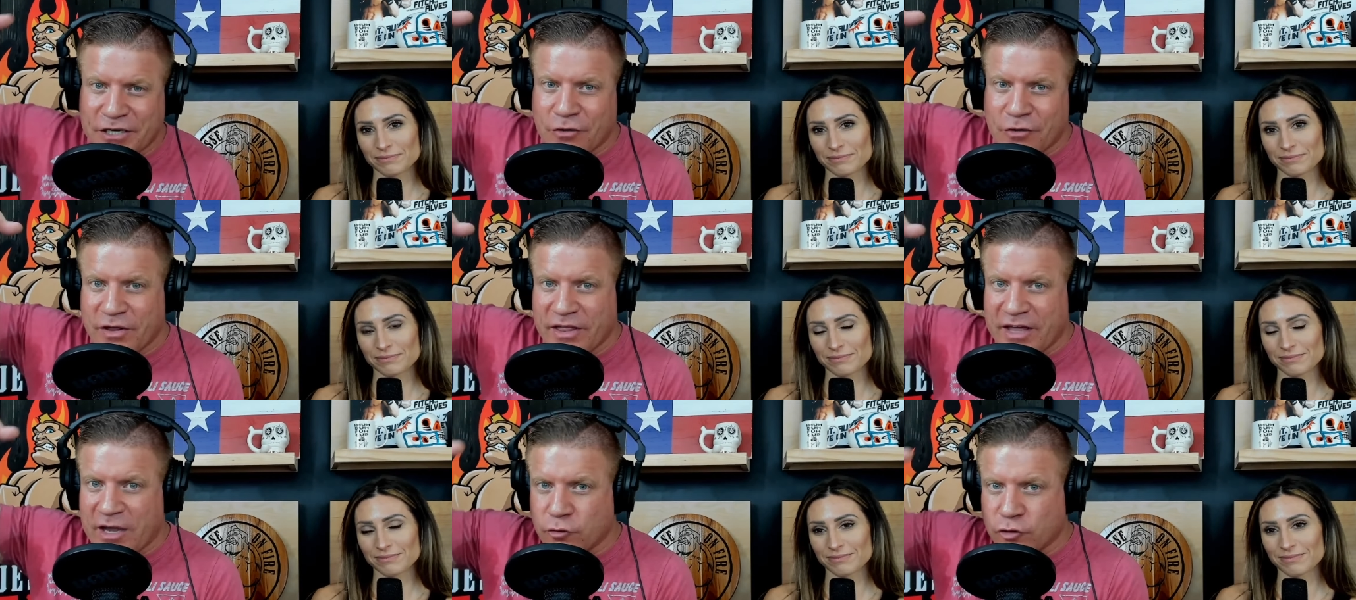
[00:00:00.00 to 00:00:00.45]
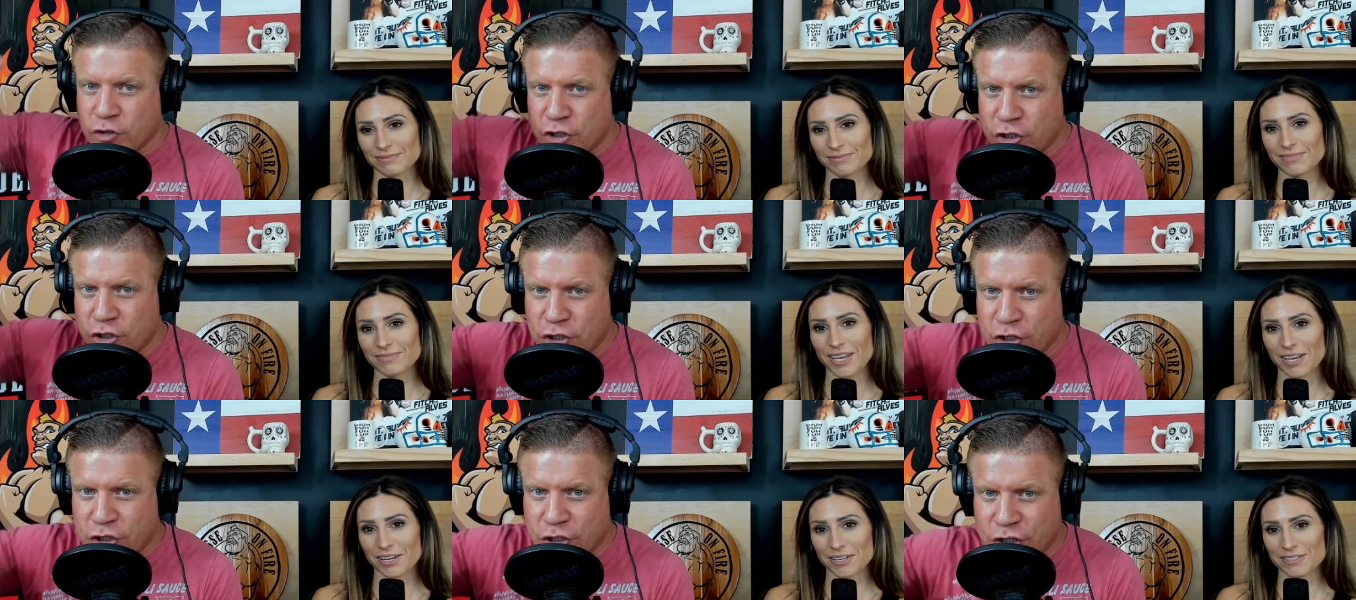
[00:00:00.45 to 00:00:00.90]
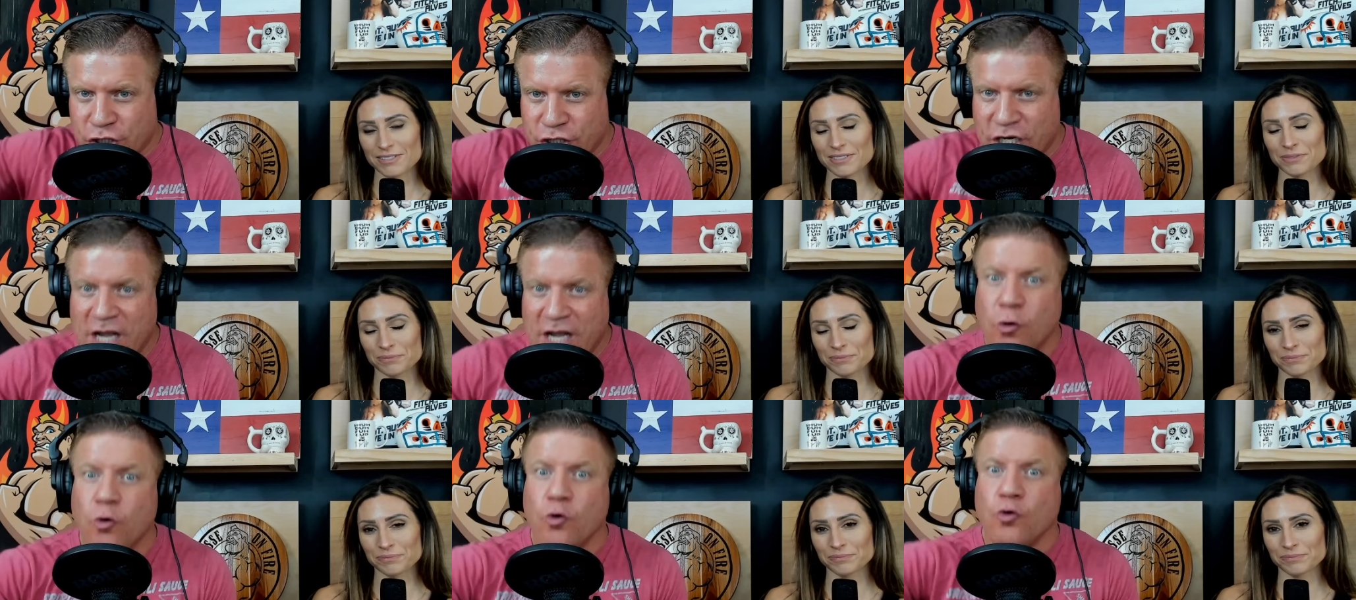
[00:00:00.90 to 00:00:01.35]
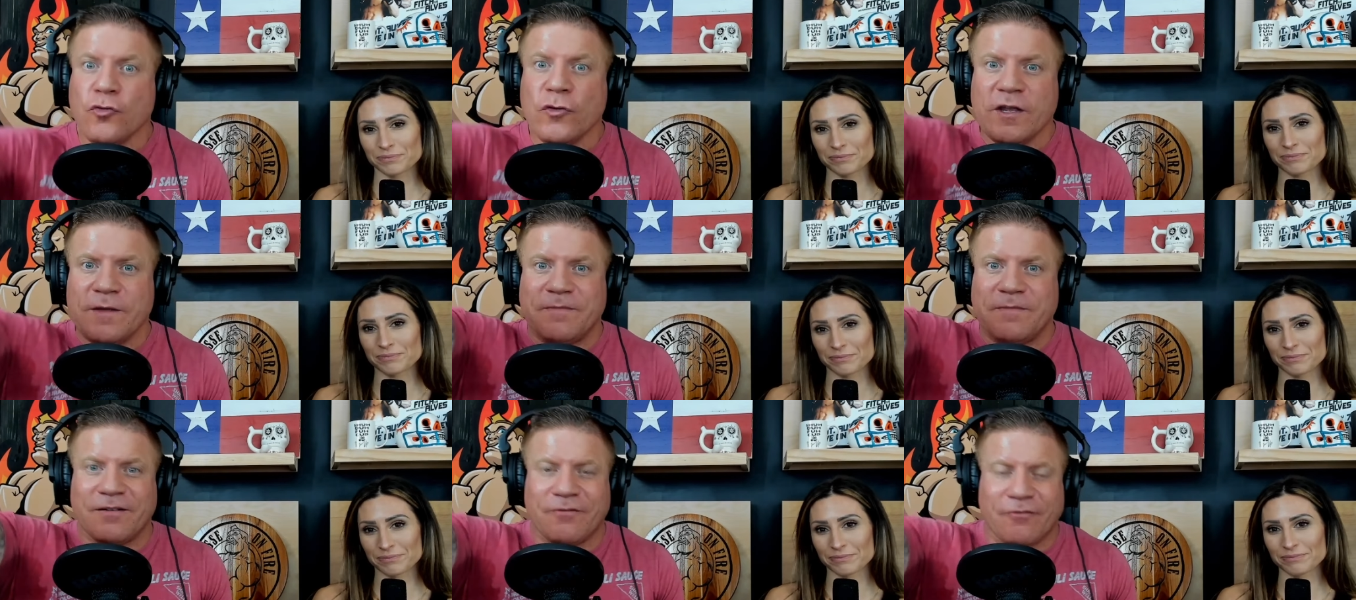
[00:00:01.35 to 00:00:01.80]
Speaker 1: you know, where they go, shh,
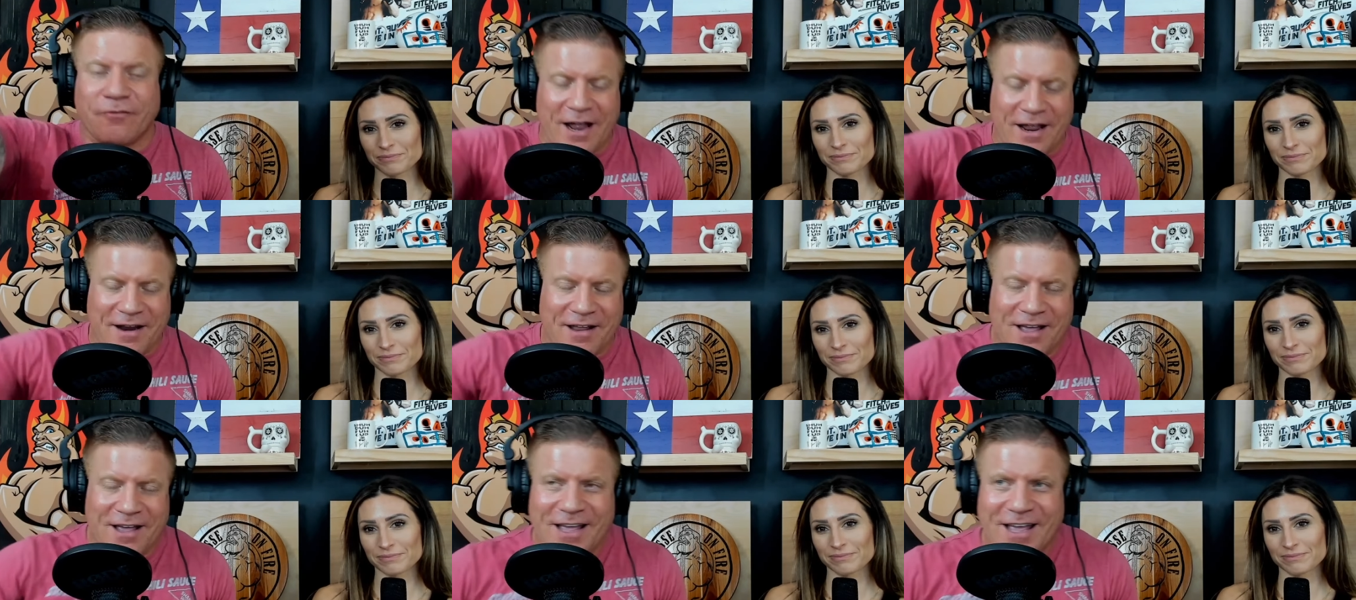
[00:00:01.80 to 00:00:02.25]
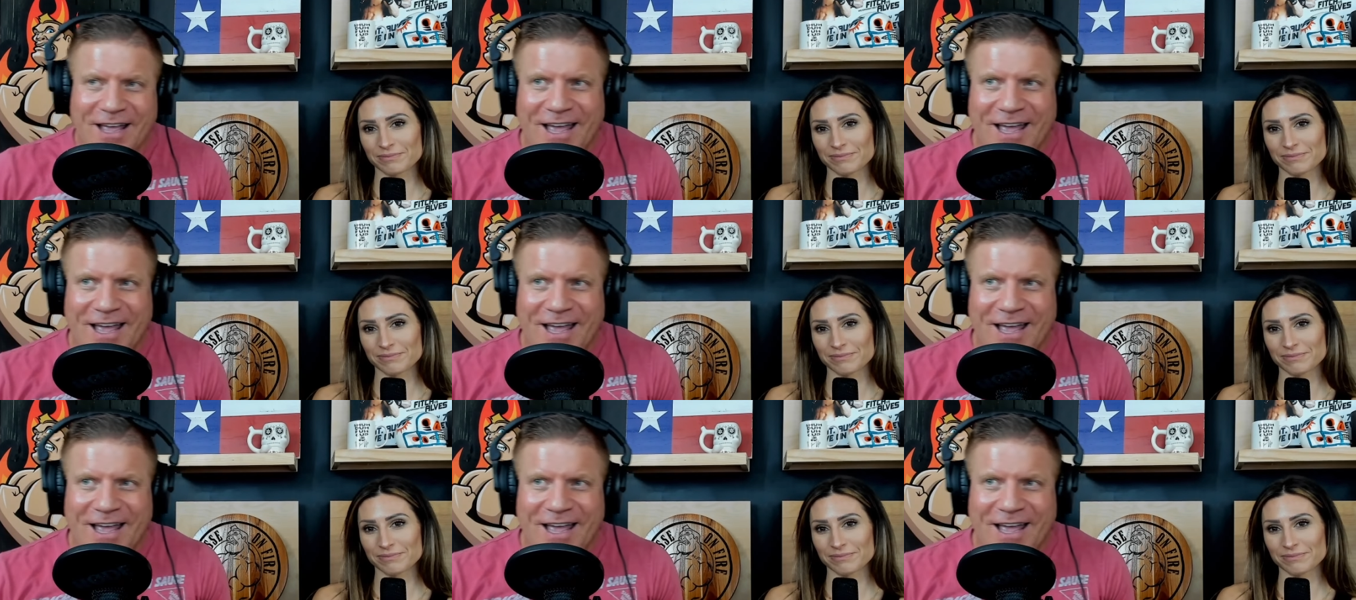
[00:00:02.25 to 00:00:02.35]
right?